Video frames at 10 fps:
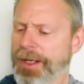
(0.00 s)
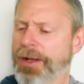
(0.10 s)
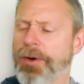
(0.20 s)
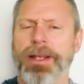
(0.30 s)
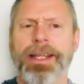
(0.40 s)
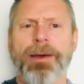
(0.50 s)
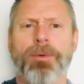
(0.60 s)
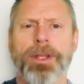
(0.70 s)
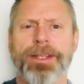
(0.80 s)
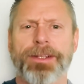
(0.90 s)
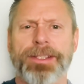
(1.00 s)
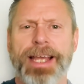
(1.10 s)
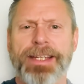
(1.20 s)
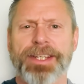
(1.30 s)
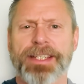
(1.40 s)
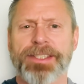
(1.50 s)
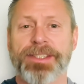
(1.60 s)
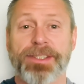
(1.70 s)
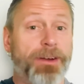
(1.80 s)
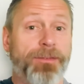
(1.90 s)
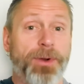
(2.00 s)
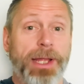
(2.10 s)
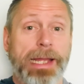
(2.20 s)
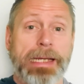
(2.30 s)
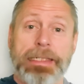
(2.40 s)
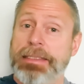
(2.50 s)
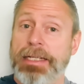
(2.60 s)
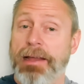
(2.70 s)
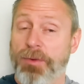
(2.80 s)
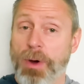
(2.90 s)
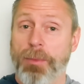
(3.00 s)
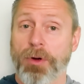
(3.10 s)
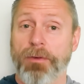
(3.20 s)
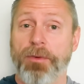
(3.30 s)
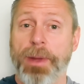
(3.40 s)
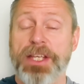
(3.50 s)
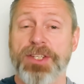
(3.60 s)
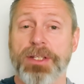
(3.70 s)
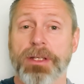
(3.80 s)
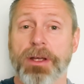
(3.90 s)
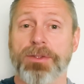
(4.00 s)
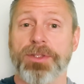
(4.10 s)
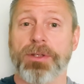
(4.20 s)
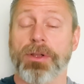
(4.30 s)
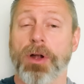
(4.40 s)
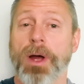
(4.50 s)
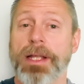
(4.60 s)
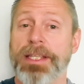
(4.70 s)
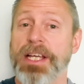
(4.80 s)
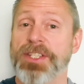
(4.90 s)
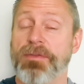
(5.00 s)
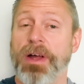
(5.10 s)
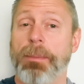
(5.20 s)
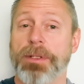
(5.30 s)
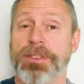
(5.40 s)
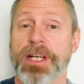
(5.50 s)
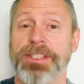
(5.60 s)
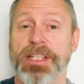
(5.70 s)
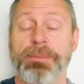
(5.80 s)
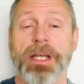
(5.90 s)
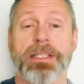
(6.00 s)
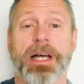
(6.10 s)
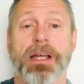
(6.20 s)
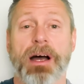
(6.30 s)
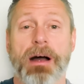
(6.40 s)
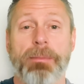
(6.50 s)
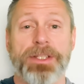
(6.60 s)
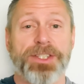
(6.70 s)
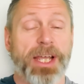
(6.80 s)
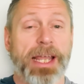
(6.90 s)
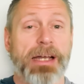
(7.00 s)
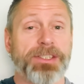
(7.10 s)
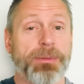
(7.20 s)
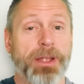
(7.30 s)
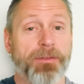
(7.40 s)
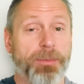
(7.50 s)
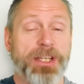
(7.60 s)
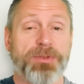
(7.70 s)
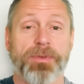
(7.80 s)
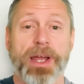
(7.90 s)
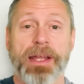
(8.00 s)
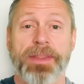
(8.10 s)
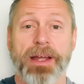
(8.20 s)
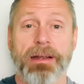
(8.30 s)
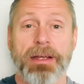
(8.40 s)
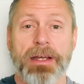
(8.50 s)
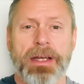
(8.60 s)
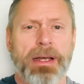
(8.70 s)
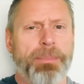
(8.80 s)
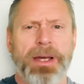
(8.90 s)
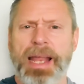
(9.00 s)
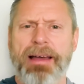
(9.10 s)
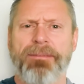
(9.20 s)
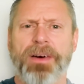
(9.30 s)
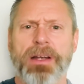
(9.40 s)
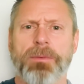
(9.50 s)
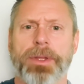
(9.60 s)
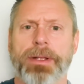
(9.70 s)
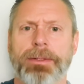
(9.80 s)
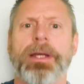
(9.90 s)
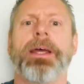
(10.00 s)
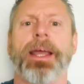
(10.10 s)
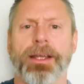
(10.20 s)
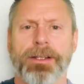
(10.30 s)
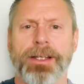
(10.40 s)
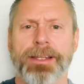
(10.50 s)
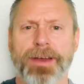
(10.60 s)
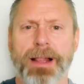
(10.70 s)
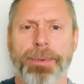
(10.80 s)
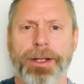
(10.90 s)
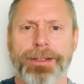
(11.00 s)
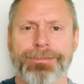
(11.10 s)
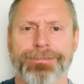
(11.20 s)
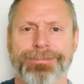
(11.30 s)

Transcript: Go out and get one of these little test kits. They're free. If you want more information, go to lora-developers.sentech.com and check out some of the information we've got there. But have fun with it and good luck developing.